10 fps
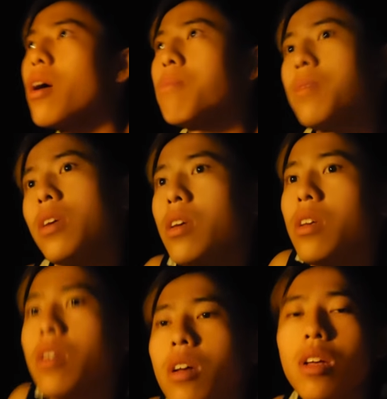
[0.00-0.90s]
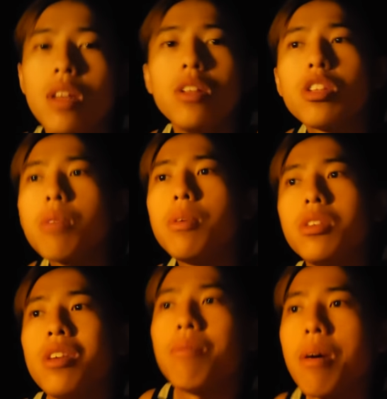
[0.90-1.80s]
about me, could
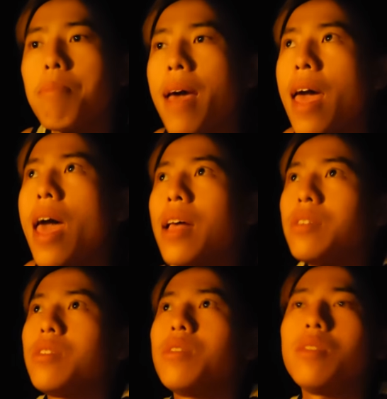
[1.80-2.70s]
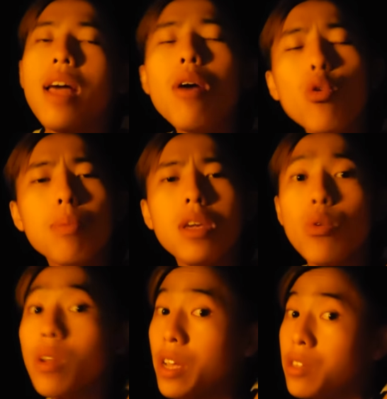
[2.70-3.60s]
be some of my pets, so that will
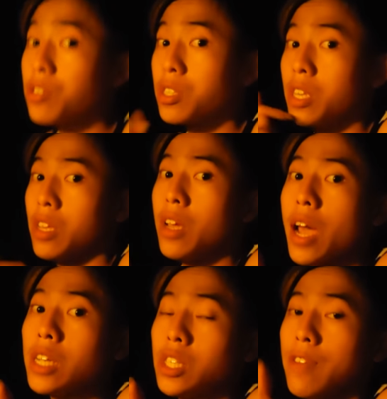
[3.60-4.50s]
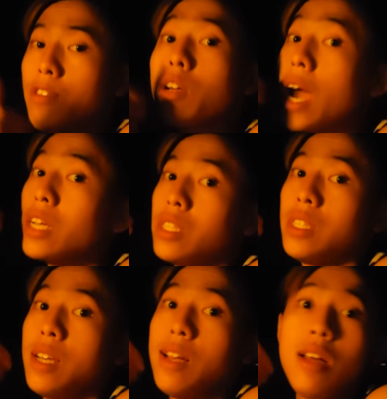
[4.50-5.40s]
be really interesting, guys. If you
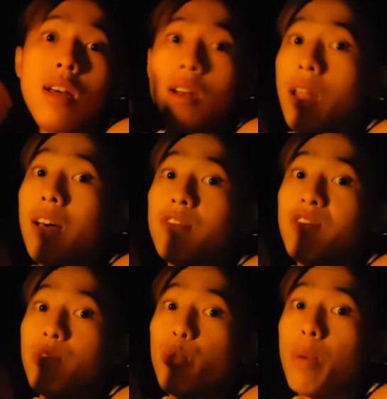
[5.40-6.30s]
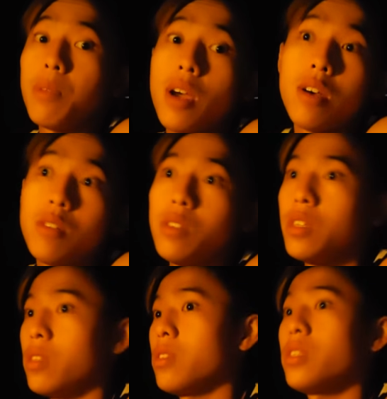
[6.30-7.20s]
guys love
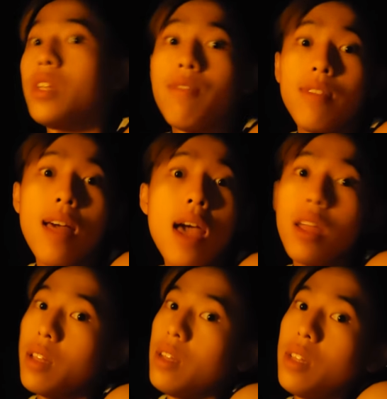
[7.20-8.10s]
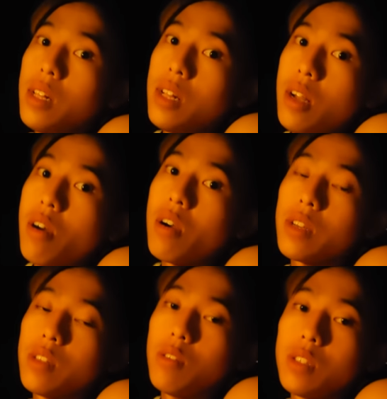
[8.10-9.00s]
reptiles and stuff of that,
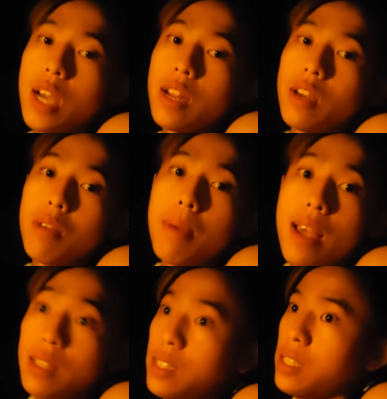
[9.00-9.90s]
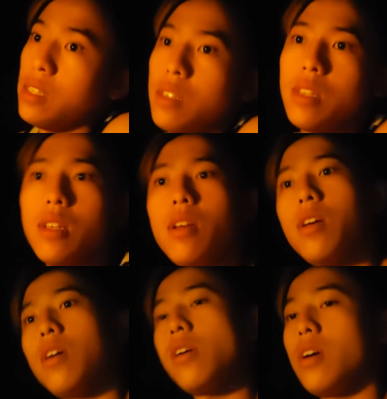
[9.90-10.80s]
all those kind of other pets.
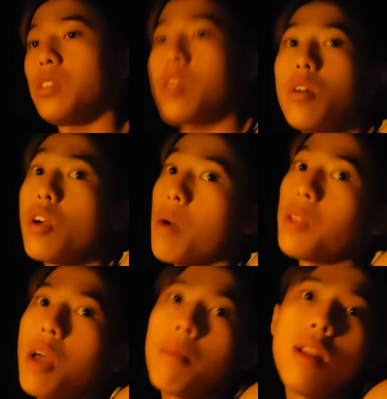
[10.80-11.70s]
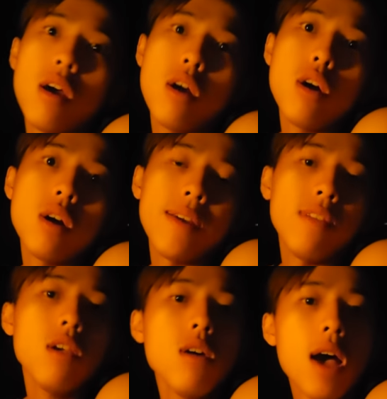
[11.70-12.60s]
So comment down below
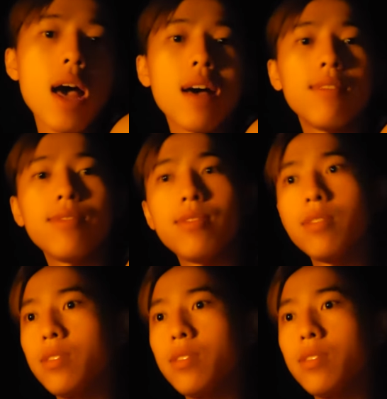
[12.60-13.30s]
if you have